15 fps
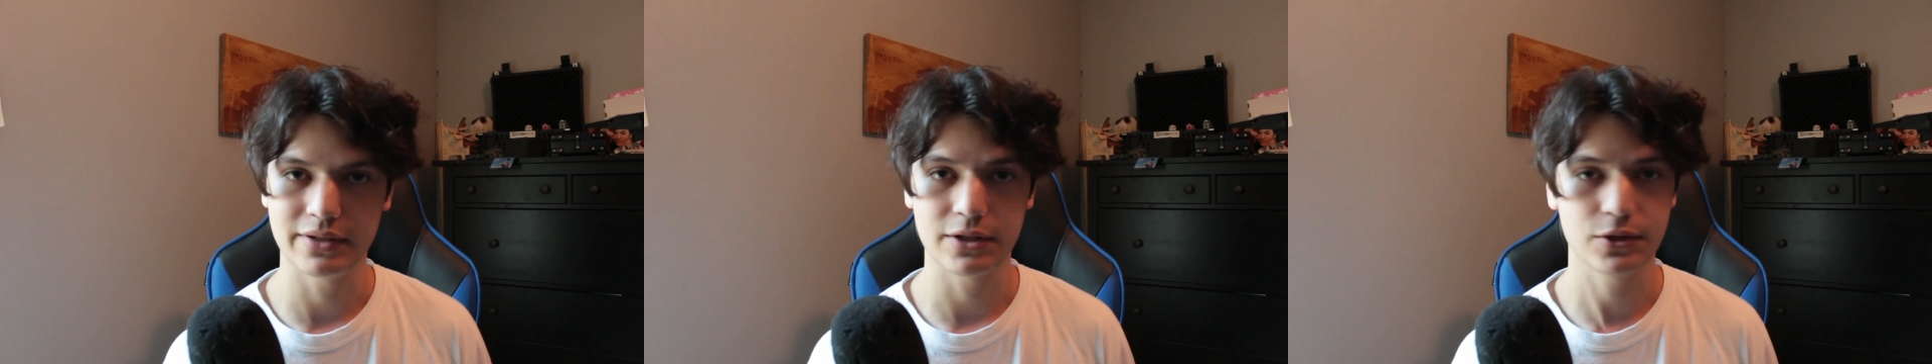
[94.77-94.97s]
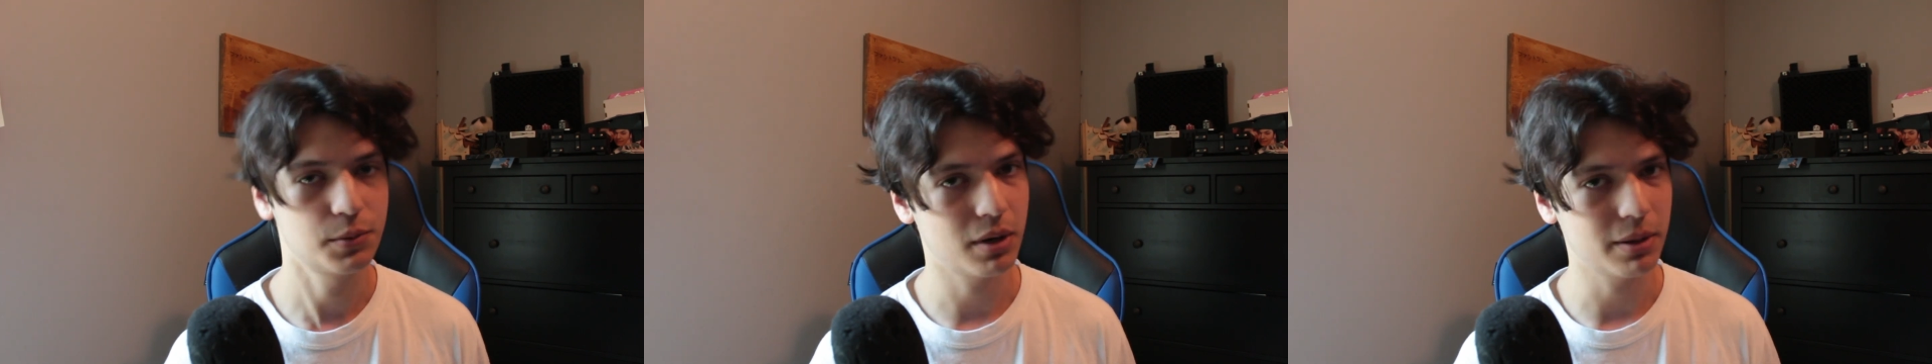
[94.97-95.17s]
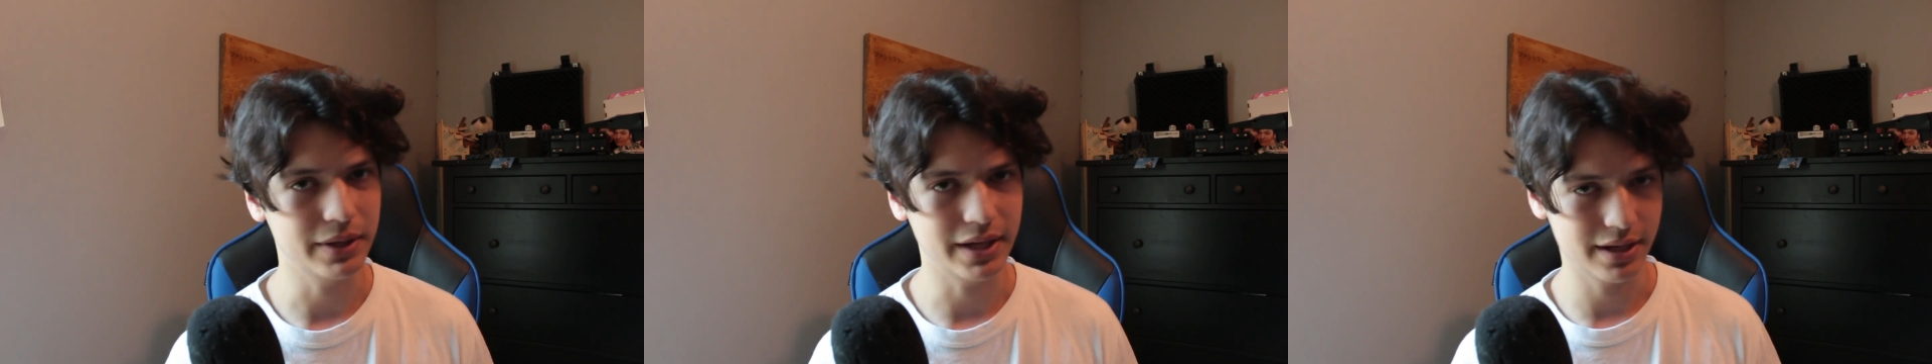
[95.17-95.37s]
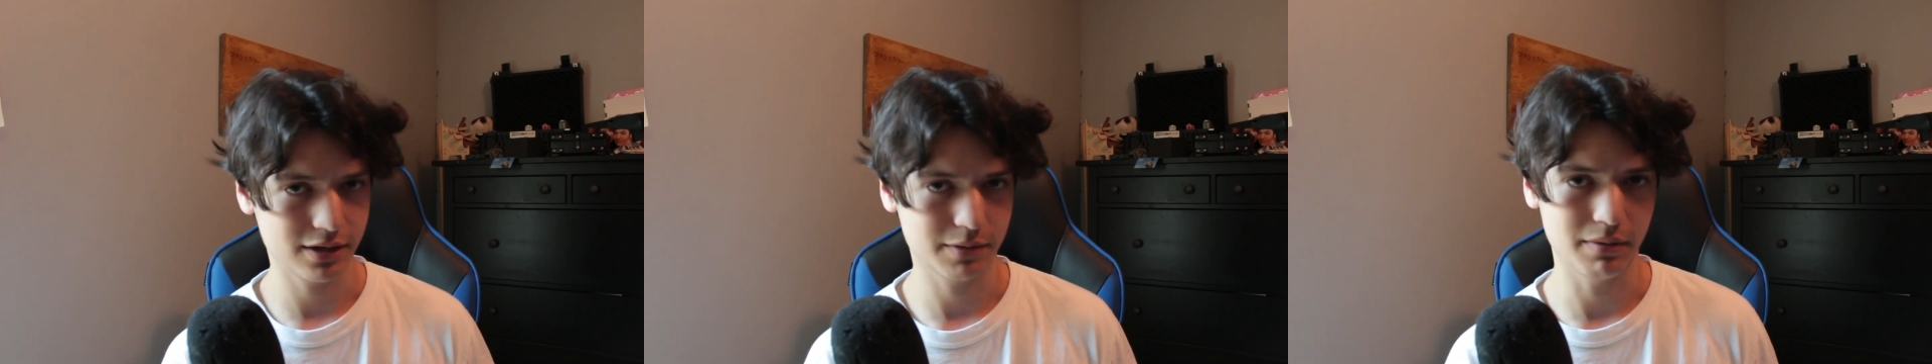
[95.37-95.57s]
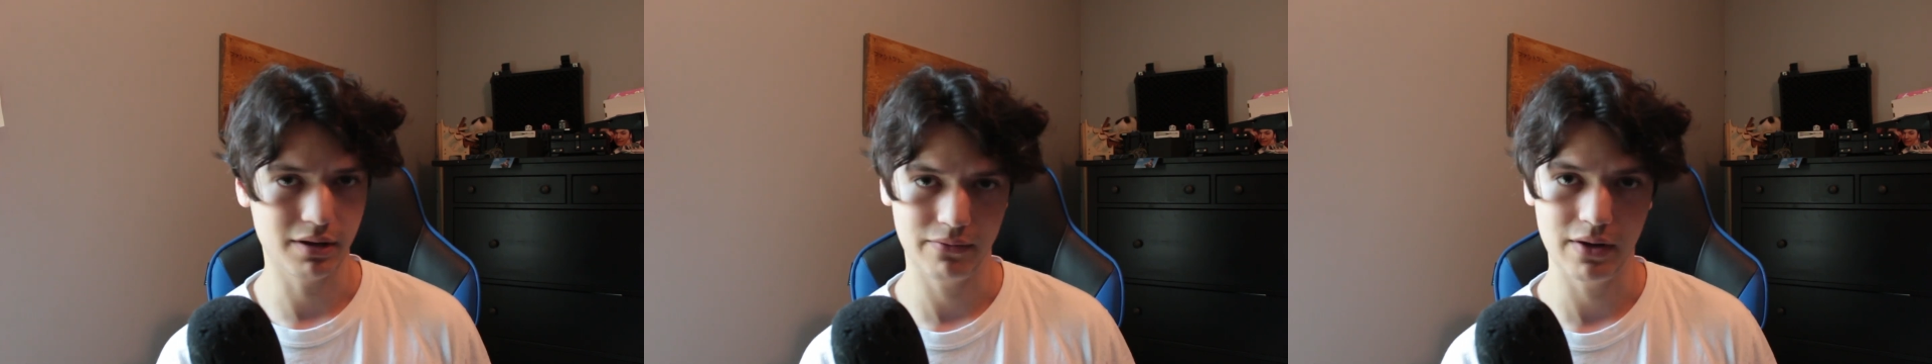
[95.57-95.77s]
actually probably
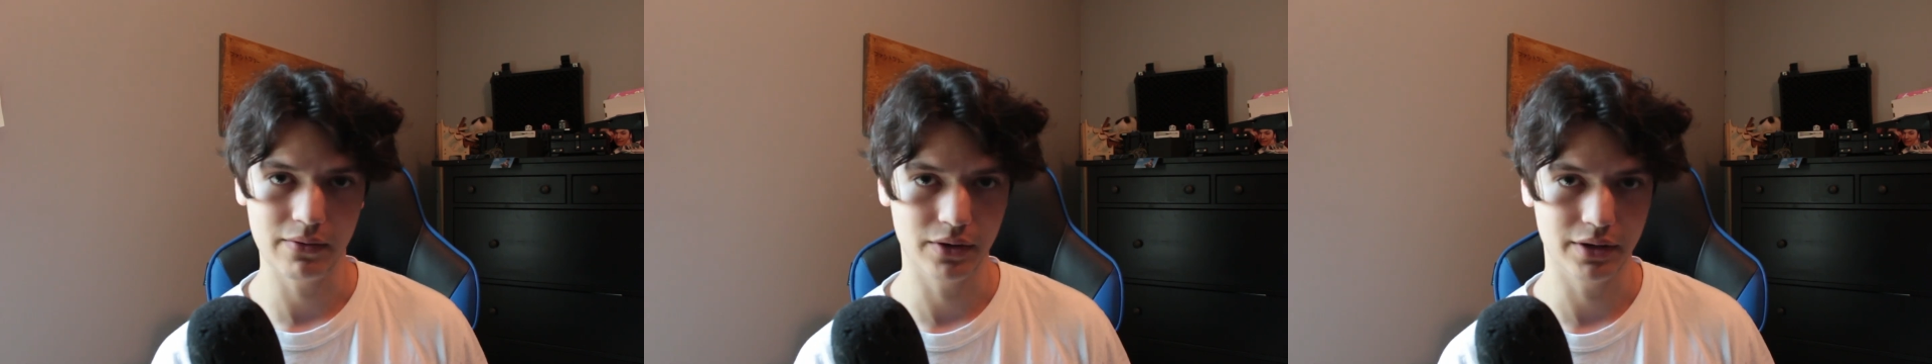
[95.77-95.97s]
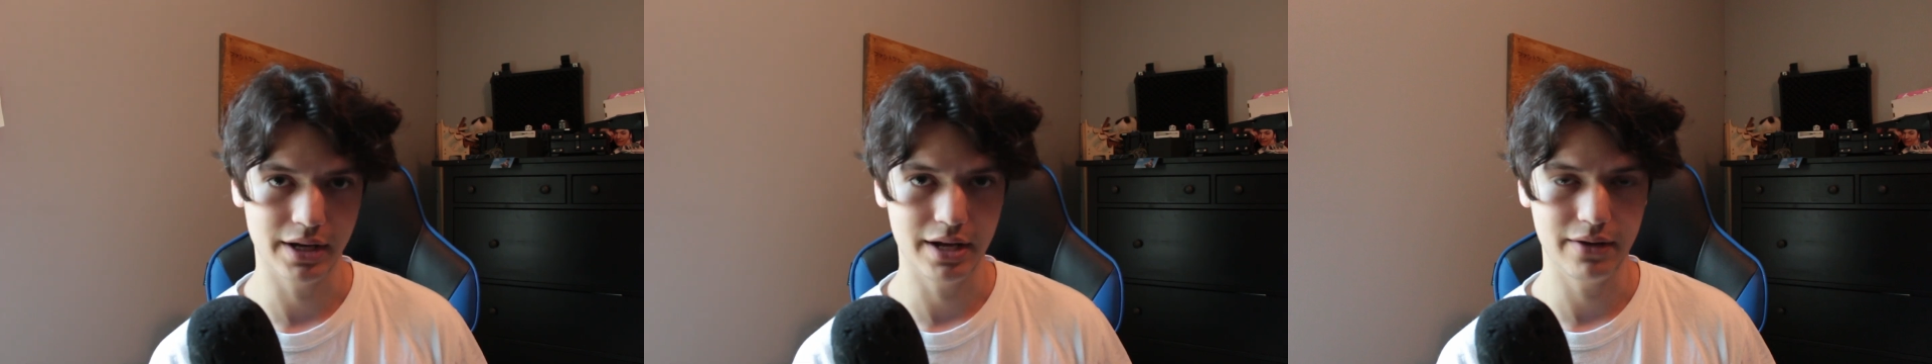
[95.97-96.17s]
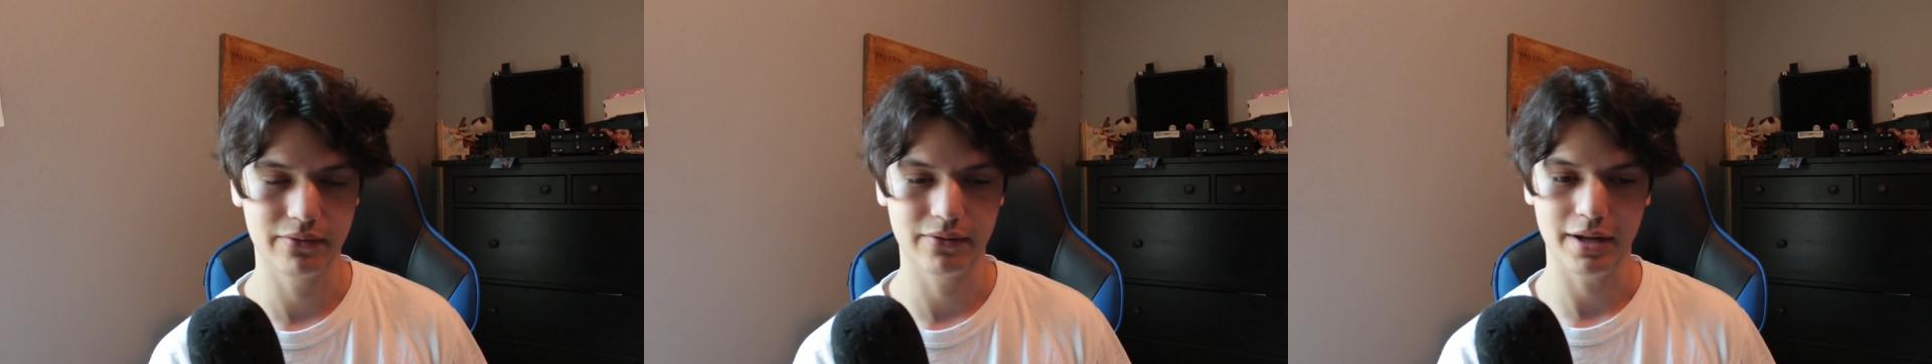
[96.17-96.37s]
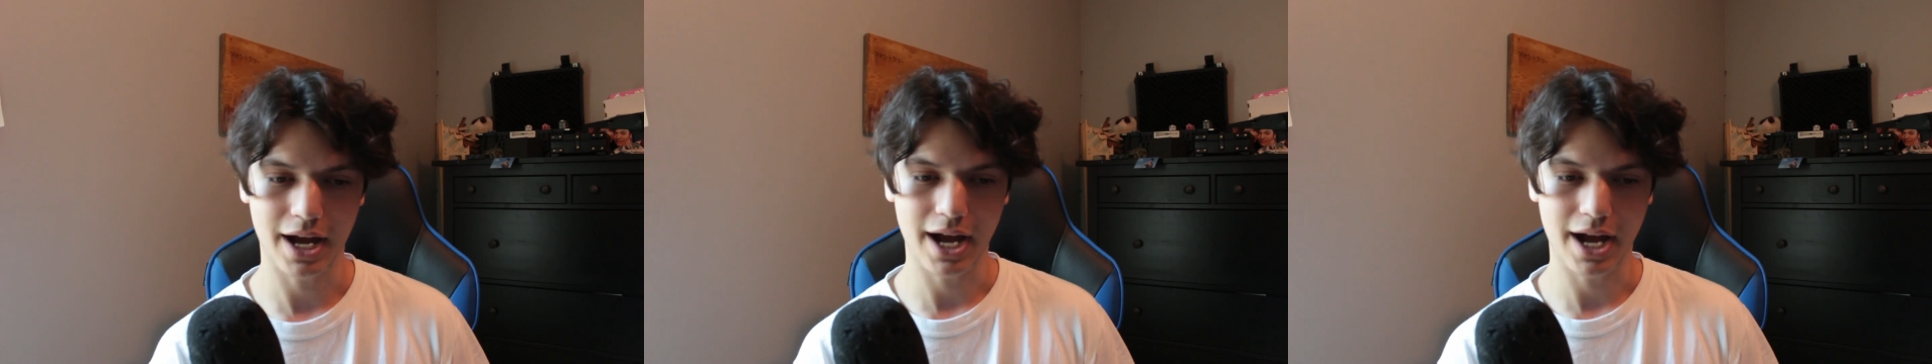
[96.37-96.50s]
is my favorite knife,